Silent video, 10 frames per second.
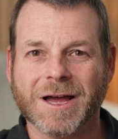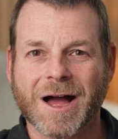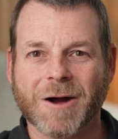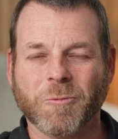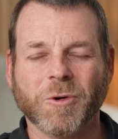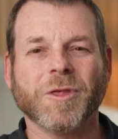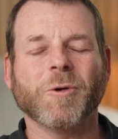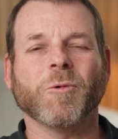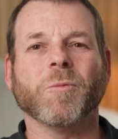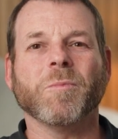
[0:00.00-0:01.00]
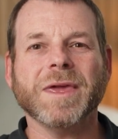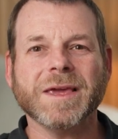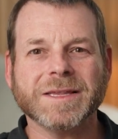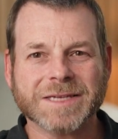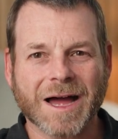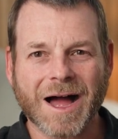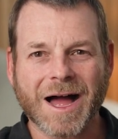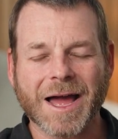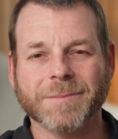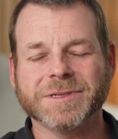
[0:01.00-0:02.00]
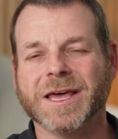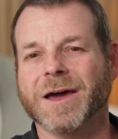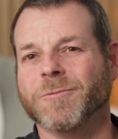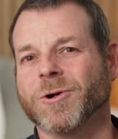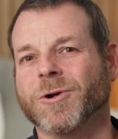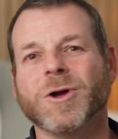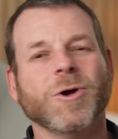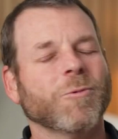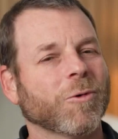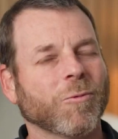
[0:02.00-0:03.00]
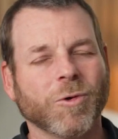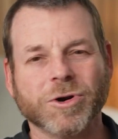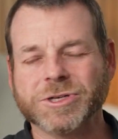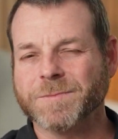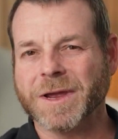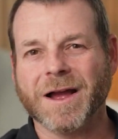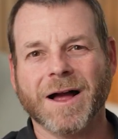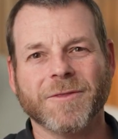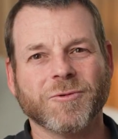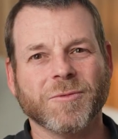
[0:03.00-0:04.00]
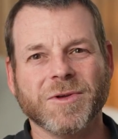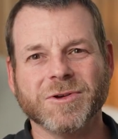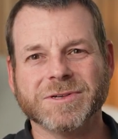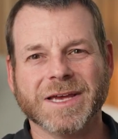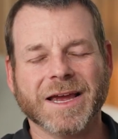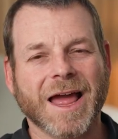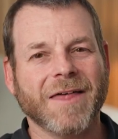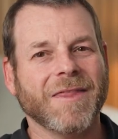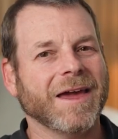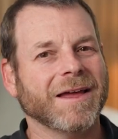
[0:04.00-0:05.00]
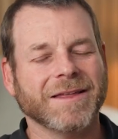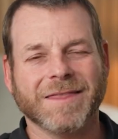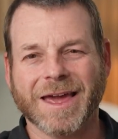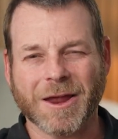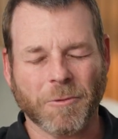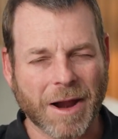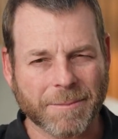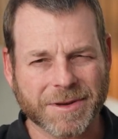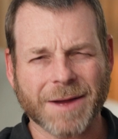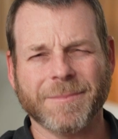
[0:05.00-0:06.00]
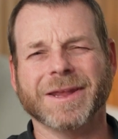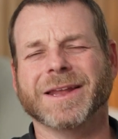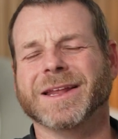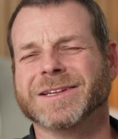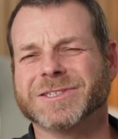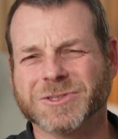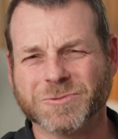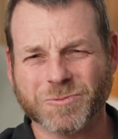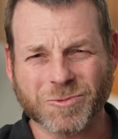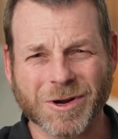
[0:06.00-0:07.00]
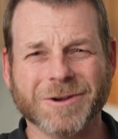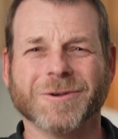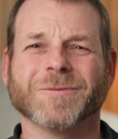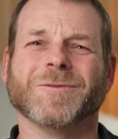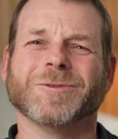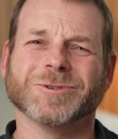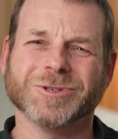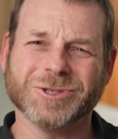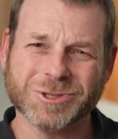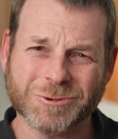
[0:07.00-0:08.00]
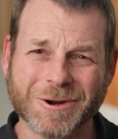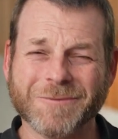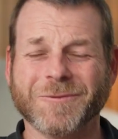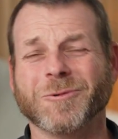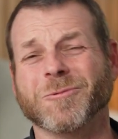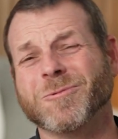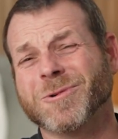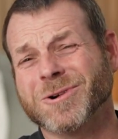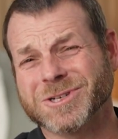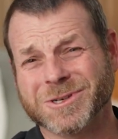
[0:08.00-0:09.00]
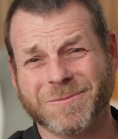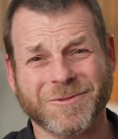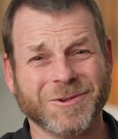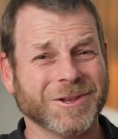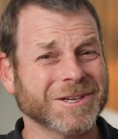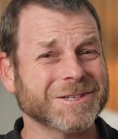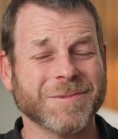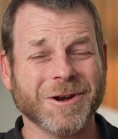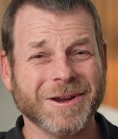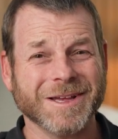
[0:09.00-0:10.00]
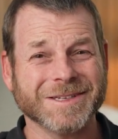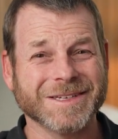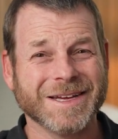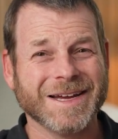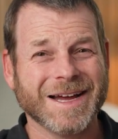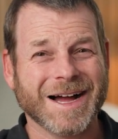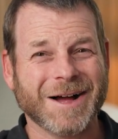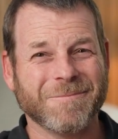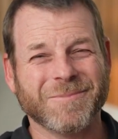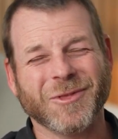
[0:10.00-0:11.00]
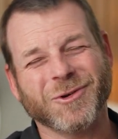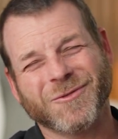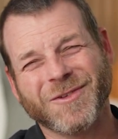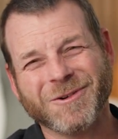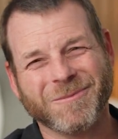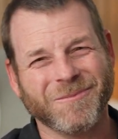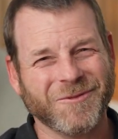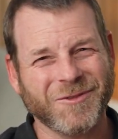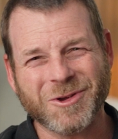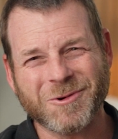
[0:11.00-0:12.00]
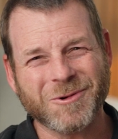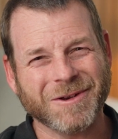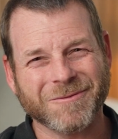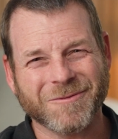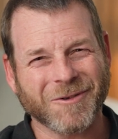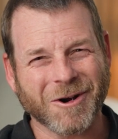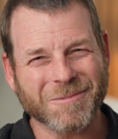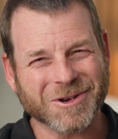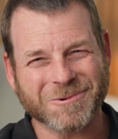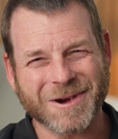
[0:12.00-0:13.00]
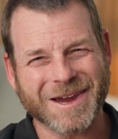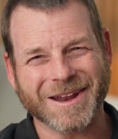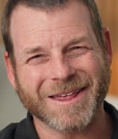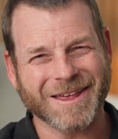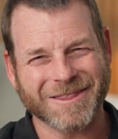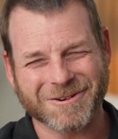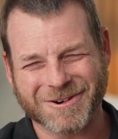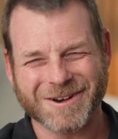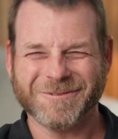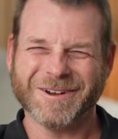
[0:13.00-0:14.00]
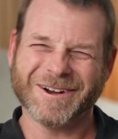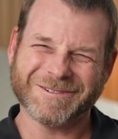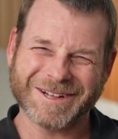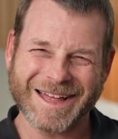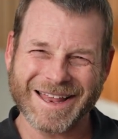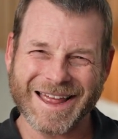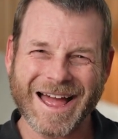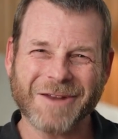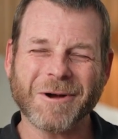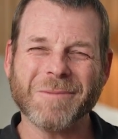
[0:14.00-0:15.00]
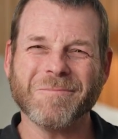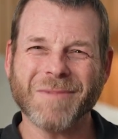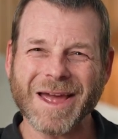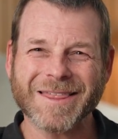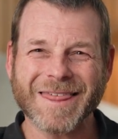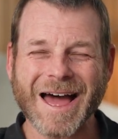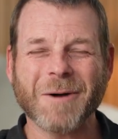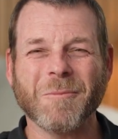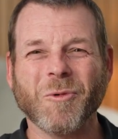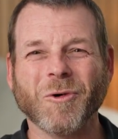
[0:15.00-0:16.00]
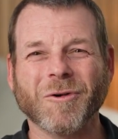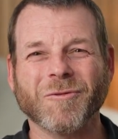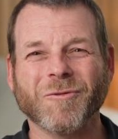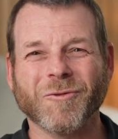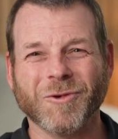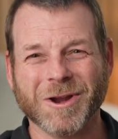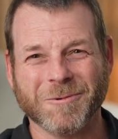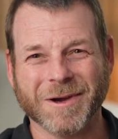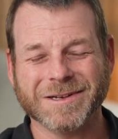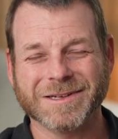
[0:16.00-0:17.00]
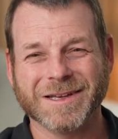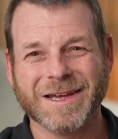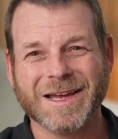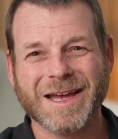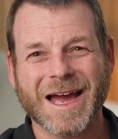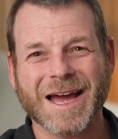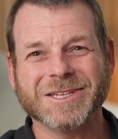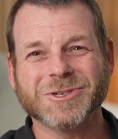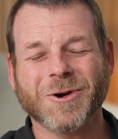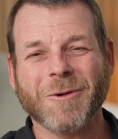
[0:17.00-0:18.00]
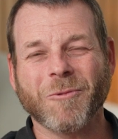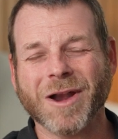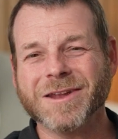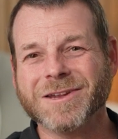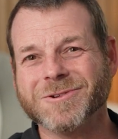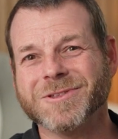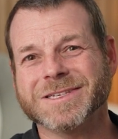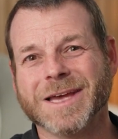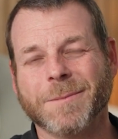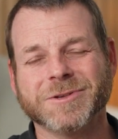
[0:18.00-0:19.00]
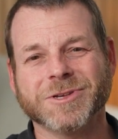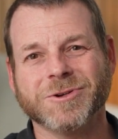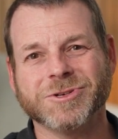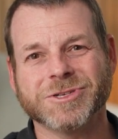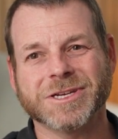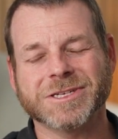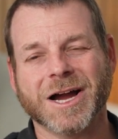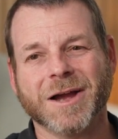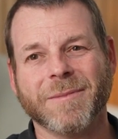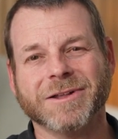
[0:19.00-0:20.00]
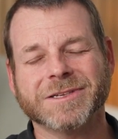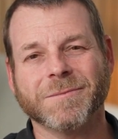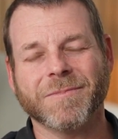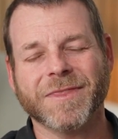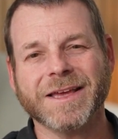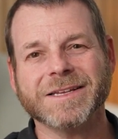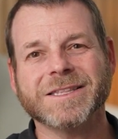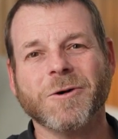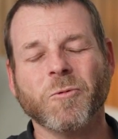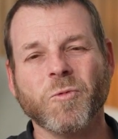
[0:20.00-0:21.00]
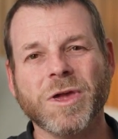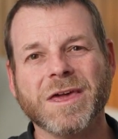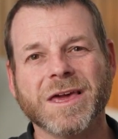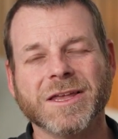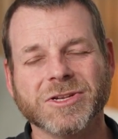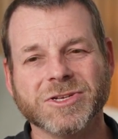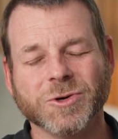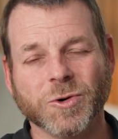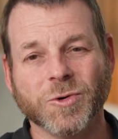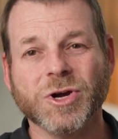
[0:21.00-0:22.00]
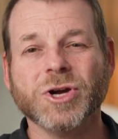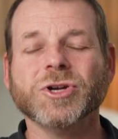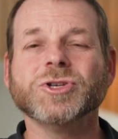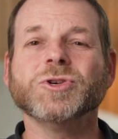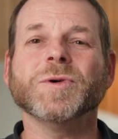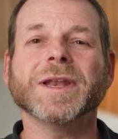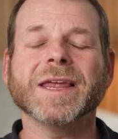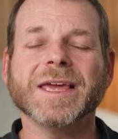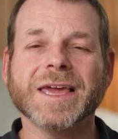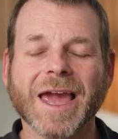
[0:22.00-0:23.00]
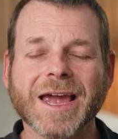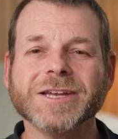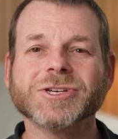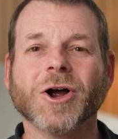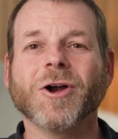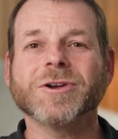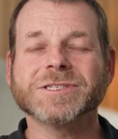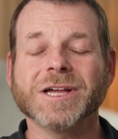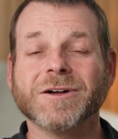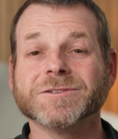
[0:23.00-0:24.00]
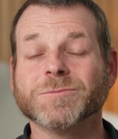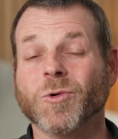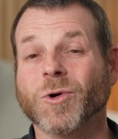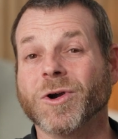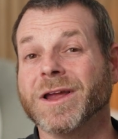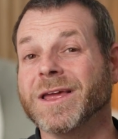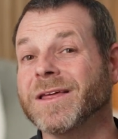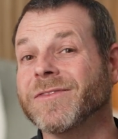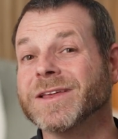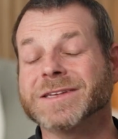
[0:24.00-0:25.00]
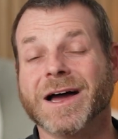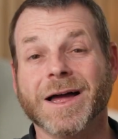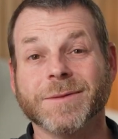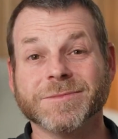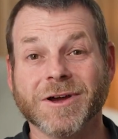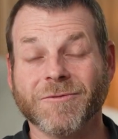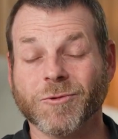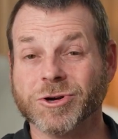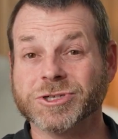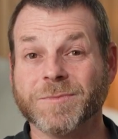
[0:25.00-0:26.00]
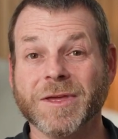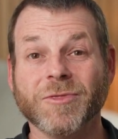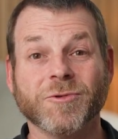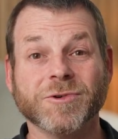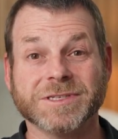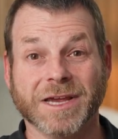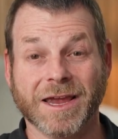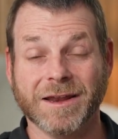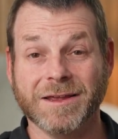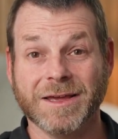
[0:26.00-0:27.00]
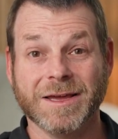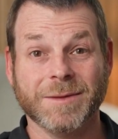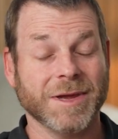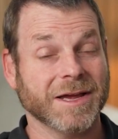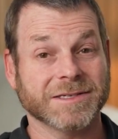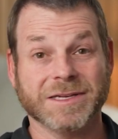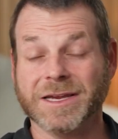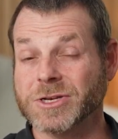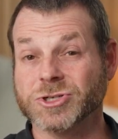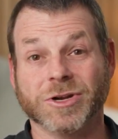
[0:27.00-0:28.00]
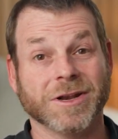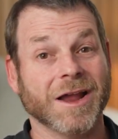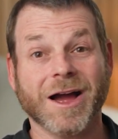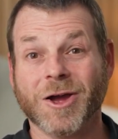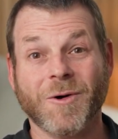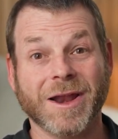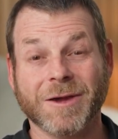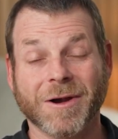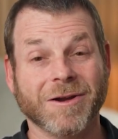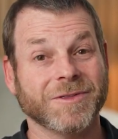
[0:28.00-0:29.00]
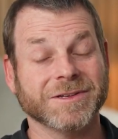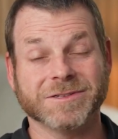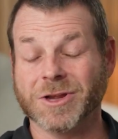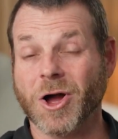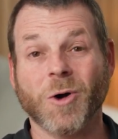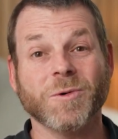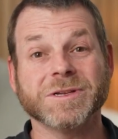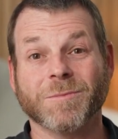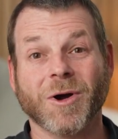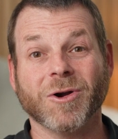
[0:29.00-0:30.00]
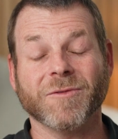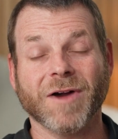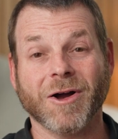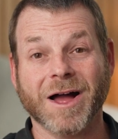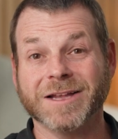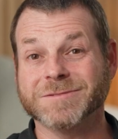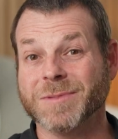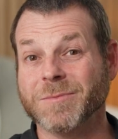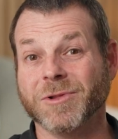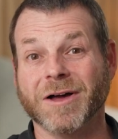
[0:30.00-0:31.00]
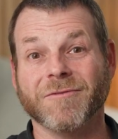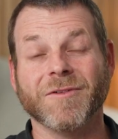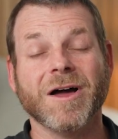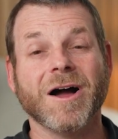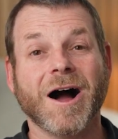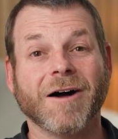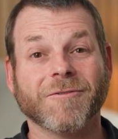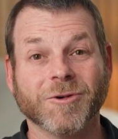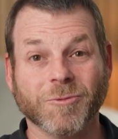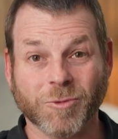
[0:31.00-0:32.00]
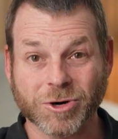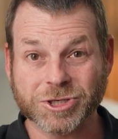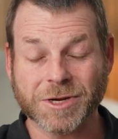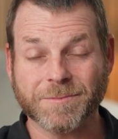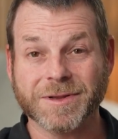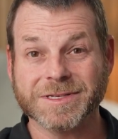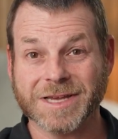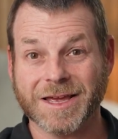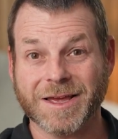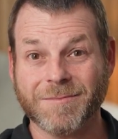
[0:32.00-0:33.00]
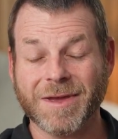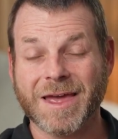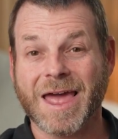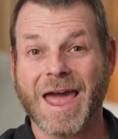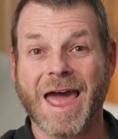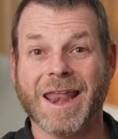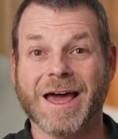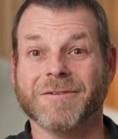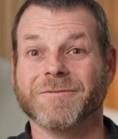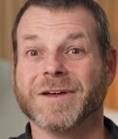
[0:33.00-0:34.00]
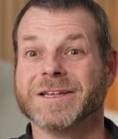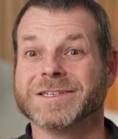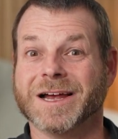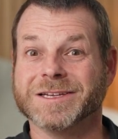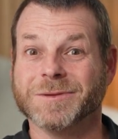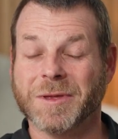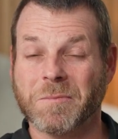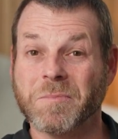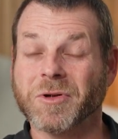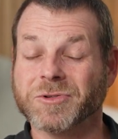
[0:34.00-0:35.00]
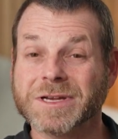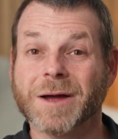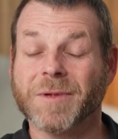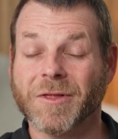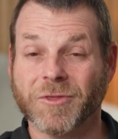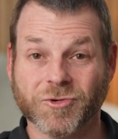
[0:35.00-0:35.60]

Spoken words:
Where there will be times that we're worshiping God through music and they get wrapped up in it. And it's this wonderful, joyful, worshipful experience. But those feel few and far between. And they're trying to figure out, well, how do I make that more frequent? And so I wanted to do this episode just to talk about some things that we can do to engage ourselves more in the times of worshiping through singing, because singing should not go anywhere. This is always a part of how God's people have offered worship to Him and have sought to be built up in the